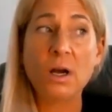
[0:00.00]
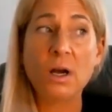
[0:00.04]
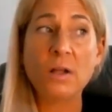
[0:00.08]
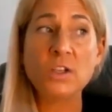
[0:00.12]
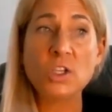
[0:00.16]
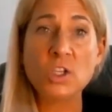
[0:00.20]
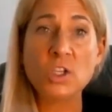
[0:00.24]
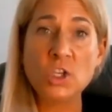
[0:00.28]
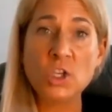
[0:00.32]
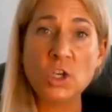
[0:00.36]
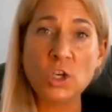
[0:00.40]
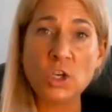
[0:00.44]

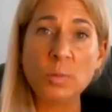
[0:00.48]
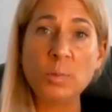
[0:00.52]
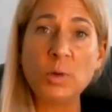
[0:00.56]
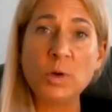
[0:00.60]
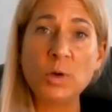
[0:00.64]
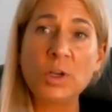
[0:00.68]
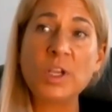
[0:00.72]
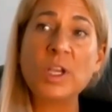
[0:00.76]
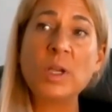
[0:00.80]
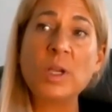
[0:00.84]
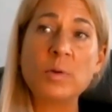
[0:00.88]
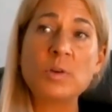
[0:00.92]
your
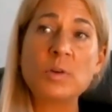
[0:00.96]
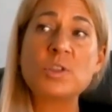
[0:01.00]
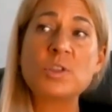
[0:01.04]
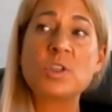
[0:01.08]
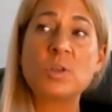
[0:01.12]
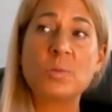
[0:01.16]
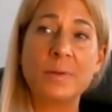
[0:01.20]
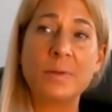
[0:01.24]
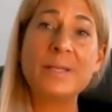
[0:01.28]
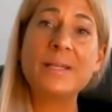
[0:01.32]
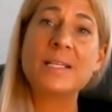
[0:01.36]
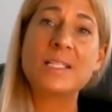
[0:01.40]
bookkeeper
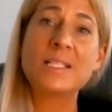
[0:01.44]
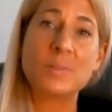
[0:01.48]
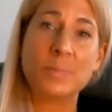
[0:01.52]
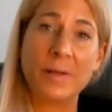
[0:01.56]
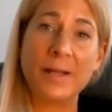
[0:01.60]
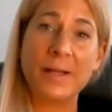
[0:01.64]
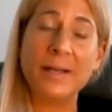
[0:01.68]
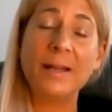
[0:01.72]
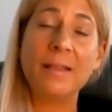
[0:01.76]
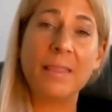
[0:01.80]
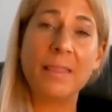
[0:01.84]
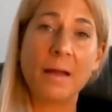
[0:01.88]
should be
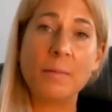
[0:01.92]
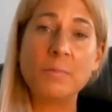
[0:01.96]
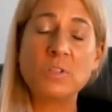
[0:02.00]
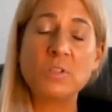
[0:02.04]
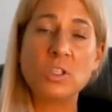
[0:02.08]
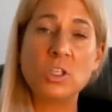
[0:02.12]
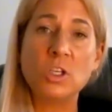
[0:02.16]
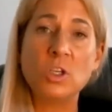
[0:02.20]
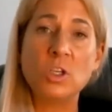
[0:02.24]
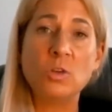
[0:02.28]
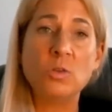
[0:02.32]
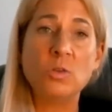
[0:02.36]
explaining them
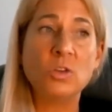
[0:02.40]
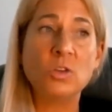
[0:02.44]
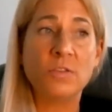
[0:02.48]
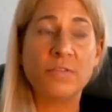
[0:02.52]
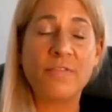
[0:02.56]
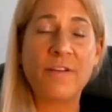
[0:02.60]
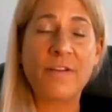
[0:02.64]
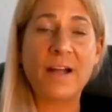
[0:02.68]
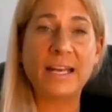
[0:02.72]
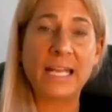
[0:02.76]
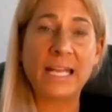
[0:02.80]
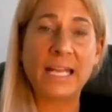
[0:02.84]
to you. Your
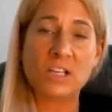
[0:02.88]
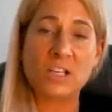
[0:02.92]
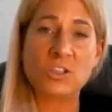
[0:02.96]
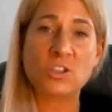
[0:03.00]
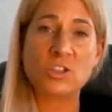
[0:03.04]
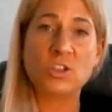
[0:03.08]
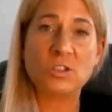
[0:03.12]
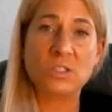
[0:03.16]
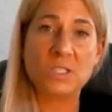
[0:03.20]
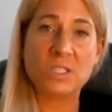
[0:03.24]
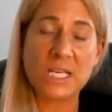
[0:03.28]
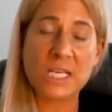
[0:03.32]

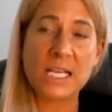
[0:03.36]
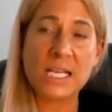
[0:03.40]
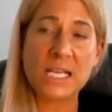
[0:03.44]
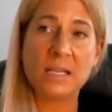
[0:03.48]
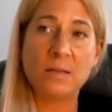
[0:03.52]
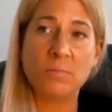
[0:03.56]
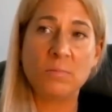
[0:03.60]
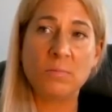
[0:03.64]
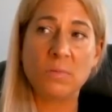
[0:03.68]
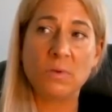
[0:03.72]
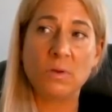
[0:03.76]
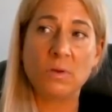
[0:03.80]
financial
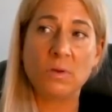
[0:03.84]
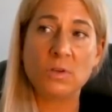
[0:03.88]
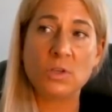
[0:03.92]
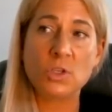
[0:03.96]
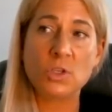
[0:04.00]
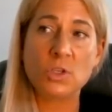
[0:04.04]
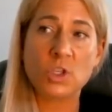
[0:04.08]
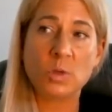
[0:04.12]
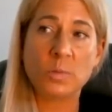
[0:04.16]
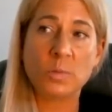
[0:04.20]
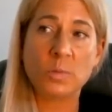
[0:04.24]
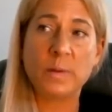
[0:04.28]
team
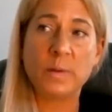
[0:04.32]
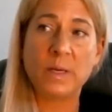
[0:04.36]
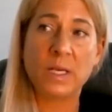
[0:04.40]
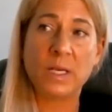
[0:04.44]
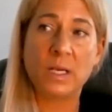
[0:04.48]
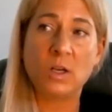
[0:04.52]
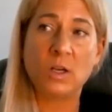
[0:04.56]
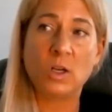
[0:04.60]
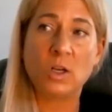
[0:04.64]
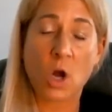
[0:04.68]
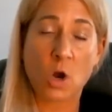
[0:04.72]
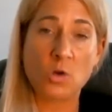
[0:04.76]
should
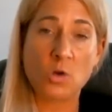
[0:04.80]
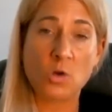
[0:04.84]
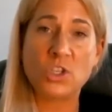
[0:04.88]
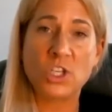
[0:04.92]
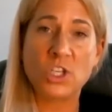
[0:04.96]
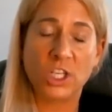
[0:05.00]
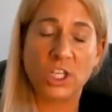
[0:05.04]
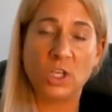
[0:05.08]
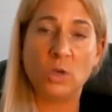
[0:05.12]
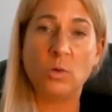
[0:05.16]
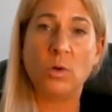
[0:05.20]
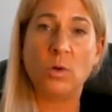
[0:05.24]
be
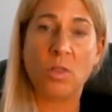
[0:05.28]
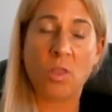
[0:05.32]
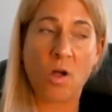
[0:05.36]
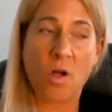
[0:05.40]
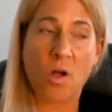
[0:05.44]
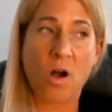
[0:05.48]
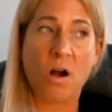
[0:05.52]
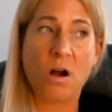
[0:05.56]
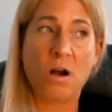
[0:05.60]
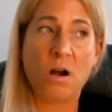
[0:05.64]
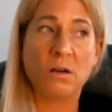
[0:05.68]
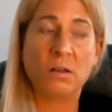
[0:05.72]
coaching you
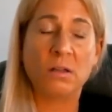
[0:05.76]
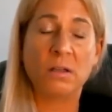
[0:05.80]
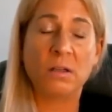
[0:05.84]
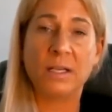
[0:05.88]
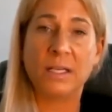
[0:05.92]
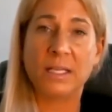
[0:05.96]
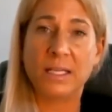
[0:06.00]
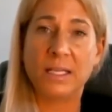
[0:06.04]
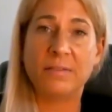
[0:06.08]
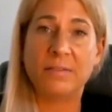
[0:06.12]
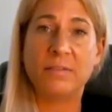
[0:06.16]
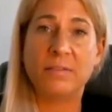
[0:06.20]
along
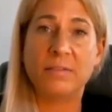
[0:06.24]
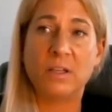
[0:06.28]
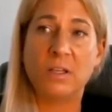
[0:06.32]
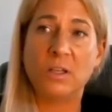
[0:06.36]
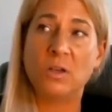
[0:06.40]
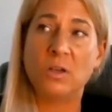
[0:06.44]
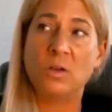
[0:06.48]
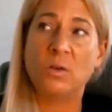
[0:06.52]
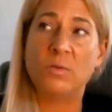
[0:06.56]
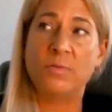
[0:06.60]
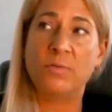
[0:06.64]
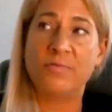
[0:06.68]
and giving
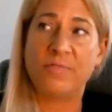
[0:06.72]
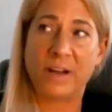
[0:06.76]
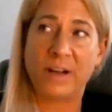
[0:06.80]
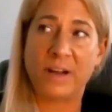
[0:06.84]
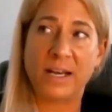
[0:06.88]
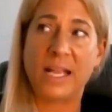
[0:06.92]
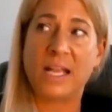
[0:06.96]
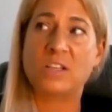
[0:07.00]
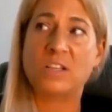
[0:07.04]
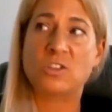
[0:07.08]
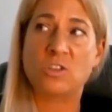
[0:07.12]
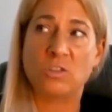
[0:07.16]
you
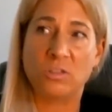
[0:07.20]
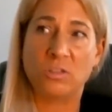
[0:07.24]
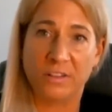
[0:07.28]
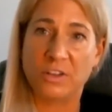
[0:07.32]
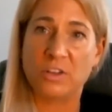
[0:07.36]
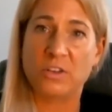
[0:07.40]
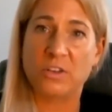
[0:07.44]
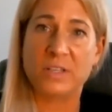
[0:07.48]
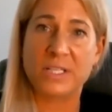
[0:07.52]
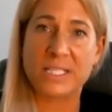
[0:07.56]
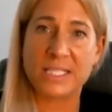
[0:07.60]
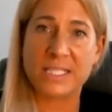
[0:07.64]
financial
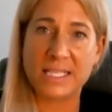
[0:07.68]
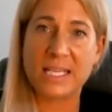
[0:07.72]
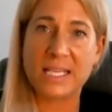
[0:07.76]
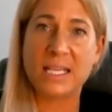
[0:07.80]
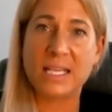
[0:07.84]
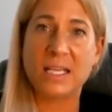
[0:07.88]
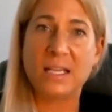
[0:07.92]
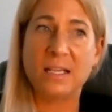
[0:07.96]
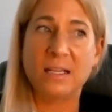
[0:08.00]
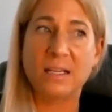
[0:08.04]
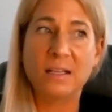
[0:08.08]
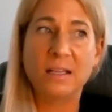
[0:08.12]

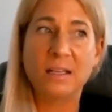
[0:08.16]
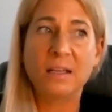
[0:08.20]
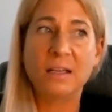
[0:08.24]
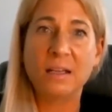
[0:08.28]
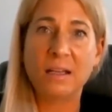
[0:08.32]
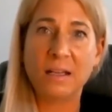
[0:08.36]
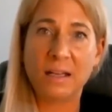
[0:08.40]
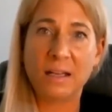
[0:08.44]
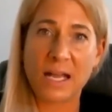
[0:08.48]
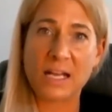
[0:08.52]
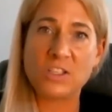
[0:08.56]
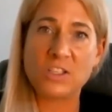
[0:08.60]
literacy
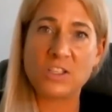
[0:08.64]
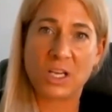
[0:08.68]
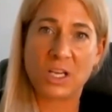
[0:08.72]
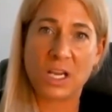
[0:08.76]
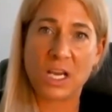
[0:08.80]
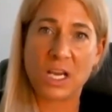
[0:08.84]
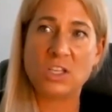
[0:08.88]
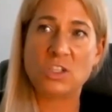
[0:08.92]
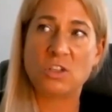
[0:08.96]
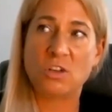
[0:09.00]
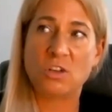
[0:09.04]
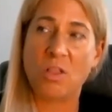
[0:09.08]
and
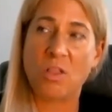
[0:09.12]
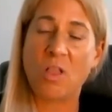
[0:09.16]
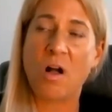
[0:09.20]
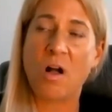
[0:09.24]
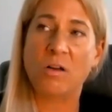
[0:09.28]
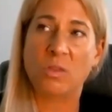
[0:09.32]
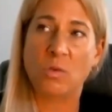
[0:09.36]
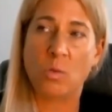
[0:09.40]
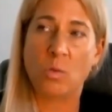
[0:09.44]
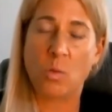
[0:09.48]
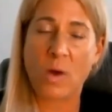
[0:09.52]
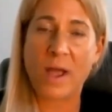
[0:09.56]
education
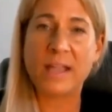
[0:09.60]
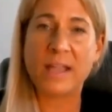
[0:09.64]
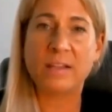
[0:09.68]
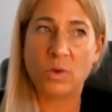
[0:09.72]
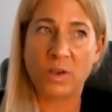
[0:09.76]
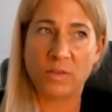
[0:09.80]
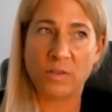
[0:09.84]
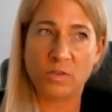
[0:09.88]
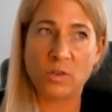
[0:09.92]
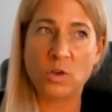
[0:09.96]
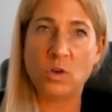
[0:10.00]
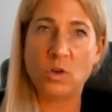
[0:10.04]
along the way.
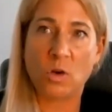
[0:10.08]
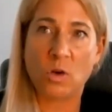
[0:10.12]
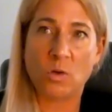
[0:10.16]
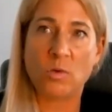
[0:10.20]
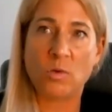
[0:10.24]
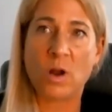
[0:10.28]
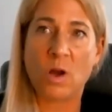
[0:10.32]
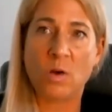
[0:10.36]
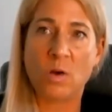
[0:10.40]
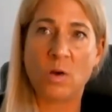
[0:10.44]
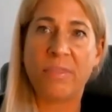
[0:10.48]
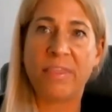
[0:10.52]
If you don't
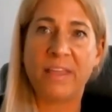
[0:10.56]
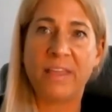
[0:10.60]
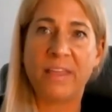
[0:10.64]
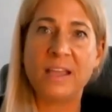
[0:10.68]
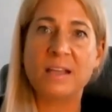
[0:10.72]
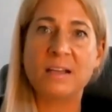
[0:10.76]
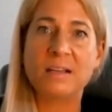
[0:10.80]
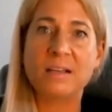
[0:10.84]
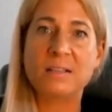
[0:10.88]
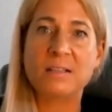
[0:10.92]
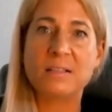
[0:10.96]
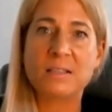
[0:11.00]
know
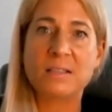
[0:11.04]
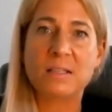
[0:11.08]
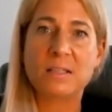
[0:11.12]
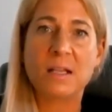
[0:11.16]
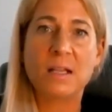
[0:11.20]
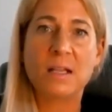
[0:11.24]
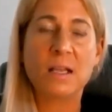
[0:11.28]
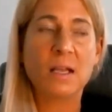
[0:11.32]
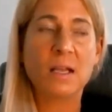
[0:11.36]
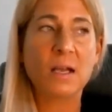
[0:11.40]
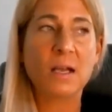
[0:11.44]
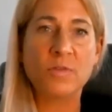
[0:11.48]
things,
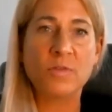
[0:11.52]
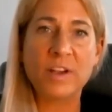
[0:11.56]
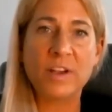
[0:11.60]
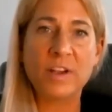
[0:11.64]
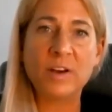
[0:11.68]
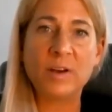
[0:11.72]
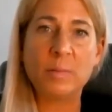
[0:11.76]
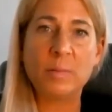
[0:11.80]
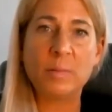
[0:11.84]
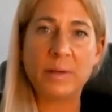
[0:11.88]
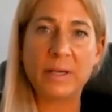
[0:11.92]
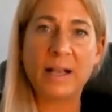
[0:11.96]
we're
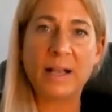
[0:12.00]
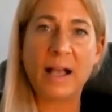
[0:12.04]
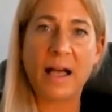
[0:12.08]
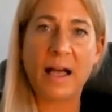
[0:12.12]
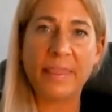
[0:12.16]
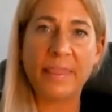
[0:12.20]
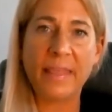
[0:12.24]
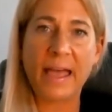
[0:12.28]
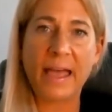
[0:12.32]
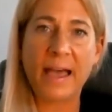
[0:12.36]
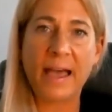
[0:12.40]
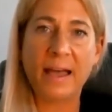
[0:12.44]
very big
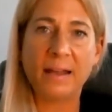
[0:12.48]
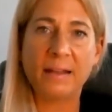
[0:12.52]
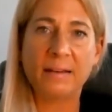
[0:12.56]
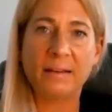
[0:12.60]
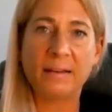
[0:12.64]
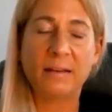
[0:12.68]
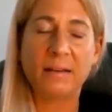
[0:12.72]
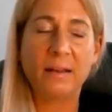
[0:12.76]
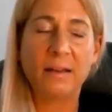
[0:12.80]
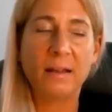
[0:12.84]
on that.